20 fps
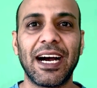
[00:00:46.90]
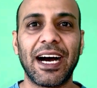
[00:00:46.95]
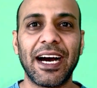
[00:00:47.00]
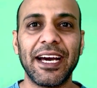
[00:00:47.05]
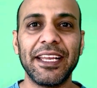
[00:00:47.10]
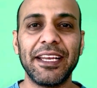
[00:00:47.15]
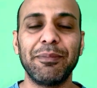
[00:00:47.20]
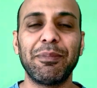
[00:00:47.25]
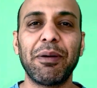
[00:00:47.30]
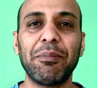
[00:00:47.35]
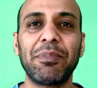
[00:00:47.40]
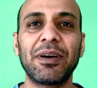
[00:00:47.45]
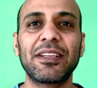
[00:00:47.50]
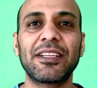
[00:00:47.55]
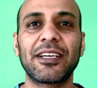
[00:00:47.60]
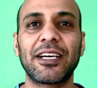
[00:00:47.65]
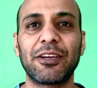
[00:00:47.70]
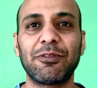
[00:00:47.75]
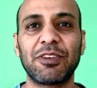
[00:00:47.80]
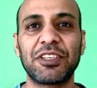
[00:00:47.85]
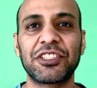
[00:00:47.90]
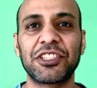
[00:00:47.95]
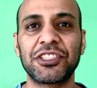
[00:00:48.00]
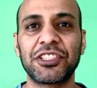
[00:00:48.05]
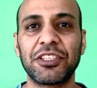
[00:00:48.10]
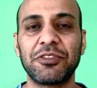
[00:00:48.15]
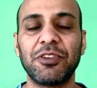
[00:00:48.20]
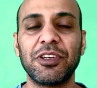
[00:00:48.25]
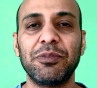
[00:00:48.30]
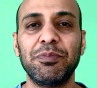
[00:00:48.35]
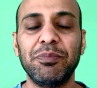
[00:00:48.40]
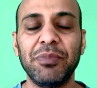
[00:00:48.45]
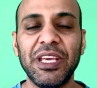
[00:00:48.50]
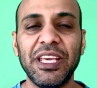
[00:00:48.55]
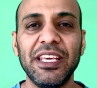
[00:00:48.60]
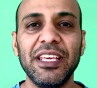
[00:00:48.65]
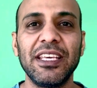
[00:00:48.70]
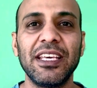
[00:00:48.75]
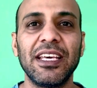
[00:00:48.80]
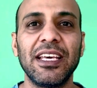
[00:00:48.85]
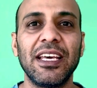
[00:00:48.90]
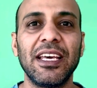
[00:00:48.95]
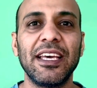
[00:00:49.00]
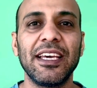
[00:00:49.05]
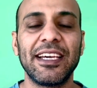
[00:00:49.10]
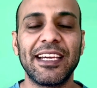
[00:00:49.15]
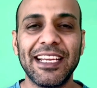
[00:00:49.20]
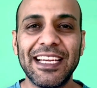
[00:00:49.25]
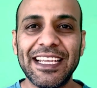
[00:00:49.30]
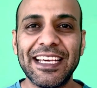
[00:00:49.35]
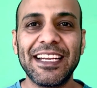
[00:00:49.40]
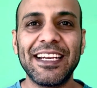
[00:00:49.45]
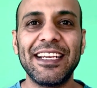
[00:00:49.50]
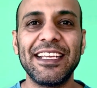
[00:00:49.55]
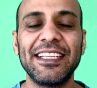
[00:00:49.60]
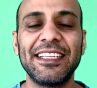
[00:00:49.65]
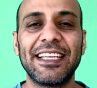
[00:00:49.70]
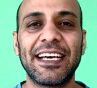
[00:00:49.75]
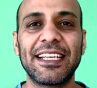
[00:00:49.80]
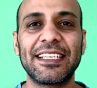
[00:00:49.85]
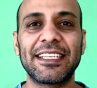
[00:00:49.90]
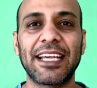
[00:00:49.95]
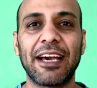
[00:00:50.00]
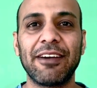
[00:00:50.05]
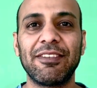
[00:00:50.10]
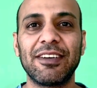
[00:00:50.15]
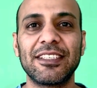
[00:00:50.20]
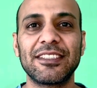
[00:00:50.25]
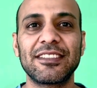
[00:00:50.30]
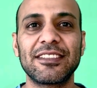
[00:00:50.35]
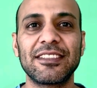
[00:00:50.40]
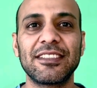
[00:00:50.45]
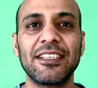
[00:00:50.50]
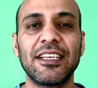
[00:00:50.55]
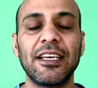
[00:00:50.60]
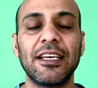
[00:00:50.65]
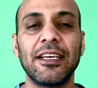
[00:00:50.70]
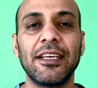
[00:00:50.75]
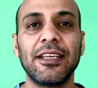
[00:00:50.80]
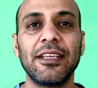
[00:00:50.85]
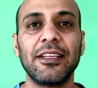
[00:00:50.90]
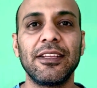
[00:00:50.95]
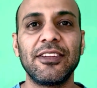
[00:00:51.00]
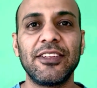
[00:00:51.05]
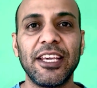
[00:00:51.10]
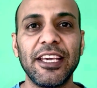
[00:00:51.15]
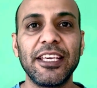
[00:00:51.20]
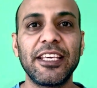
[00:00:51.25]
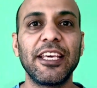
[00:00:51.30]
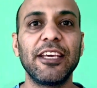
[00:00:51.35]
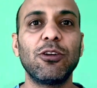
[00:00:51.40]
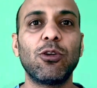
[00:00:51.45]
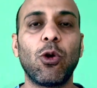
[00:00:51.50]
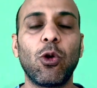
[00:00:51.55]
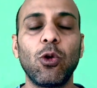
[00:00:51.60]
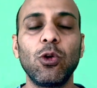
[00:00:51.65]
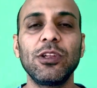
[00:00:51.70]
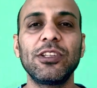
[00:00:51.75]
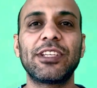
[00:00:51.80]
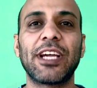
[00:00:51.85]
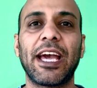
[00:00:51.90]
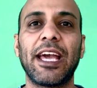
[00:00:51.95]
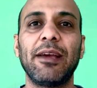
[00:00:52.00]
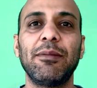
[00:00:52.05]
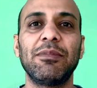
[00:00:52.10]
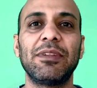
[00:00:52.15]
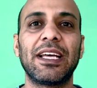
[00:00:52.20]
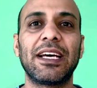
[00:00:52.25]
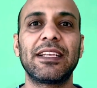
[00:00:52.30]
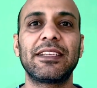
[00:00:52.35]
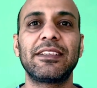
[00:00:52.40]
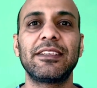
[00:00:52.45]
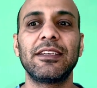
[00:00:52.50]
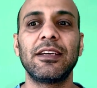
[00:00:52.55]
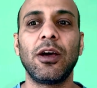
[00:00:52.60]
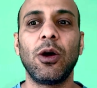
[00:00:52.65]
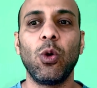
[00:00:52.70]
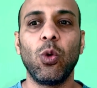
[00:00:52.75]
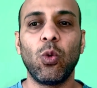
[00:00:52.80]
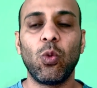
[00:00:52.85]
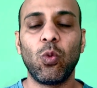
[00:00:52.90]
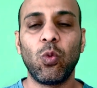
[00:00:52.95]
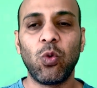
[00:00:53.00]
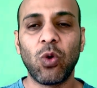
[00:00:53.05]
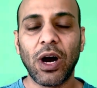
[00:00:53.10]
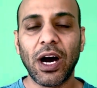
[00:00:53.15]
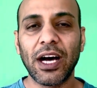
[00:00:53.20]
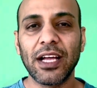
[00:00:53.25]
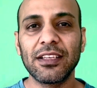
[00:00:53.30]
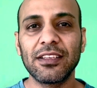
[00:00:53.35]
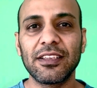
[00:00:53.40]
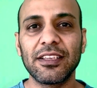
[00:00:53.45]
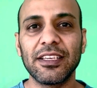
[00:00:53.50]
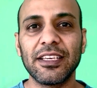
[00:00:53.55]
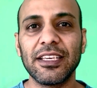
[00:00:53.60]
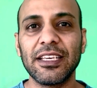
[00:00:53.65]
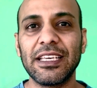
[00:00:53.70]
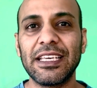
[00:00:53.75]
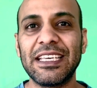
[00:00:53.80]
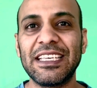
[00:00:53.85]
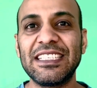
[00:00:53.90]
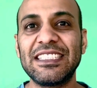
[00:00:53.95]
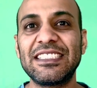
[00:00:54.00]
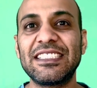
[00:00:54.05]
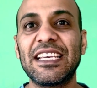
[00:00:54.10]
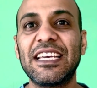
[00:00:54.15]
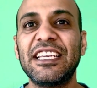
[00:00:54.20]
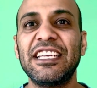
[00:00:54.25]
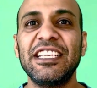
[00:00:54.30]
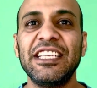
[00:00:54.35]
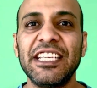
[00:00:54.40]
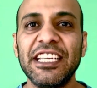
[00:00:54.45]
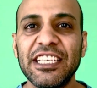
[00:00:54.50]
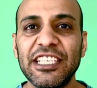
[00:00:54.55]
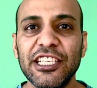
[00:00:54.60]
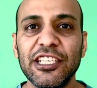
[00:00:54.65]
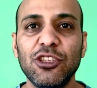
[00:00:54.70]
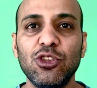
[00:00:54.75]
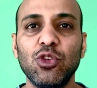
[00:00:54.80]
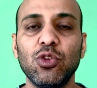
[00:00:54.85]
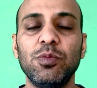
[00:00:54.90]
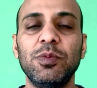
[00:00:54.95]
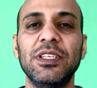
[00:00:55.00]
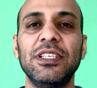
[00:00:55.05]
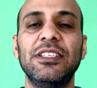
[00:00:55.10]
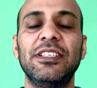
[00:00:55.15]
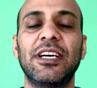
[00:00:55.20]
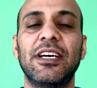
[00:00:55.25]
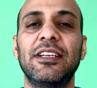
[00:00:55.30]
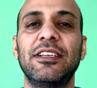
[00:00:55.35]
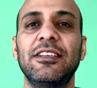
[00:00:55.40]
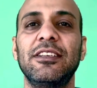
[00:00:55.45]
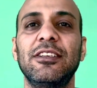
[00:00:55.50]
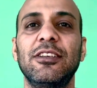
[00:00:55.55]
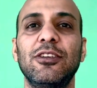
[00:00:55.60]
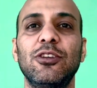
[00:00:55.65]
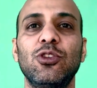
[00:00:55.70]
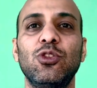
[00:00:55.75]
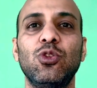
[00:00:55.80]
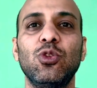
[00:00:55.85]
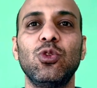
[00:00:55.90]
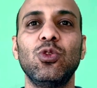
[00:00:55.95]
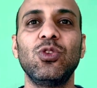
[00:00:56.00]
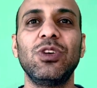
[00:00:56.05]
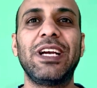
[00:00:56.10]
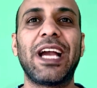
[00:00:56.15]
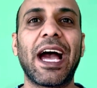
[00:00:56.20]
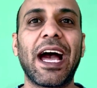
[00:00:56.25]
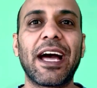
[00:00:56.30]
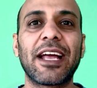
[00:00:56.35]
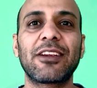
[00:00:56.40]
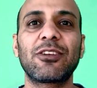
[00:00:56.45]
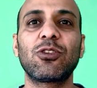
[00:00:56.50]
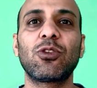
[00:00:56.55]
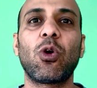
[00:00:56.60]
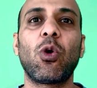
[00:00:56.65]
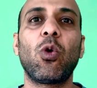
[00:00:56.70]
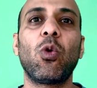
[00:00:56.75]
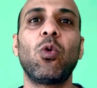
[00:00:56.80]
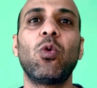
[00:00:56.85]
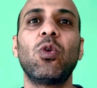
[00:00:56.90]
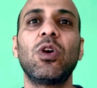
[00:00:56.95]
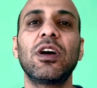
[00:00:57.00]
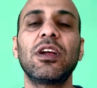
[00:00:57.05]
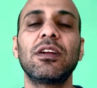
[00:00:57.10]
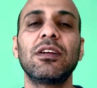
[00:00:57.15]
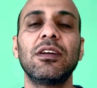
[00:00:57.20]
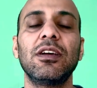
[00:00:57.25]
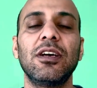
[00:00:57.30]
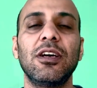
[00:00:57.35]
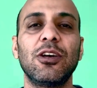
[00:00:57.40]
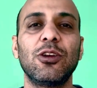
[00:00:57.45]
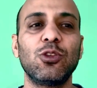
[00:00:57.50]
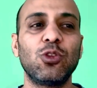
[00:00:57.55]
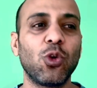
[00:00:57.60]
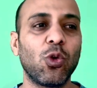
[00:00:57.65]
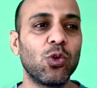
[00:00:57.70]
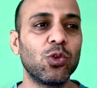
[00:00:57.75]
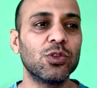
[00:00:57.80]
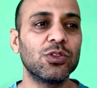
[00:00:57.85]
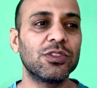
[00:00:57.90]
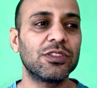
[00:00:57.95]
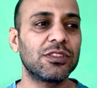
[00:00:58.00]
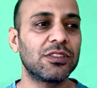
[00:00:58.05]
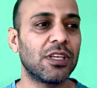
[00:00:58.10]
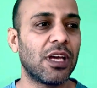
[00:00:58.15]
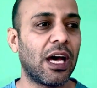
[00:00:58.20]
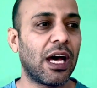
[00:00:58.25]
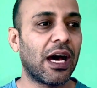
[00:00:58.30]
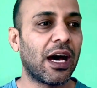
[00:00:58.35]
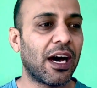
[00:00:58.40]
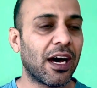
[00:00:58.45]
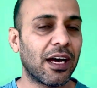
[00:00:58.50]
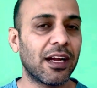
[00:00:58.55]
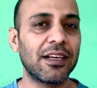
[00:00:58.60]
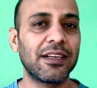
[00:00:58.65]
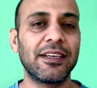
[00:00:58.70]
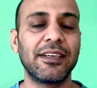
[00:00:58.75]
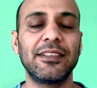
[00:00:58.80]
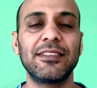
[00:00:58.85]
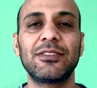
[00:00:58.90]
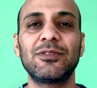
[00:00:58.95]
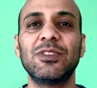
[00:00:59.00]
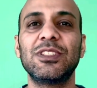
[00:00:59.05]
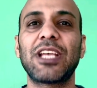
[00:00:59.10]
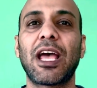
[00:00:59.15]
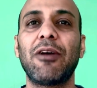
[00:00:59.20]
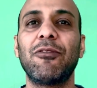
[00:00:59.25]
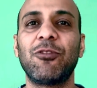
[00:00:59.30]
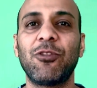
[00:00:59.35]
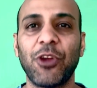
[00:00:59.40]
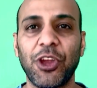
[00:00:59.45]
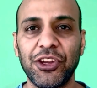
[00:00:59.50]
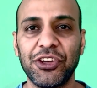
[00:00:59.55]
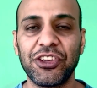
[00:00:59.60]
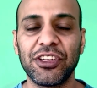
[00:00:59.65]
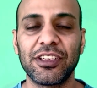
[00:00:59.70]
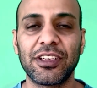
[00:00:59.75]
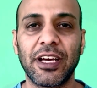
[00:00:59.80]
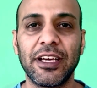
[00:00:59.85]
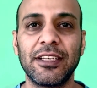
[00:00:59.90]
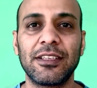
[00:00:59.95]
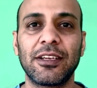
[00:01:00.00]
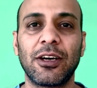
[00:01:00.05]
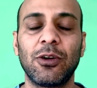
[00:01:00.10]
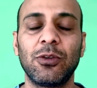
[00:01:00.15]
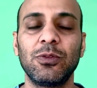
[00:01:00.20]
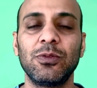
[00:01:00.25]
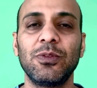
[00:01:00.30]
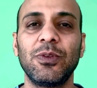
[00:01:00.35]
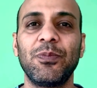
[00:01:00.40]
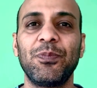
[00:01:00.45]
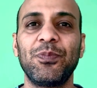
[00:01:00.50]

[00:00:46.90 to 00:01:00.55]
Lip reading: I remember the conversation with me clearly that I was thinking whole time that what is needed to be done to get over those hurdles which I'm facing right now.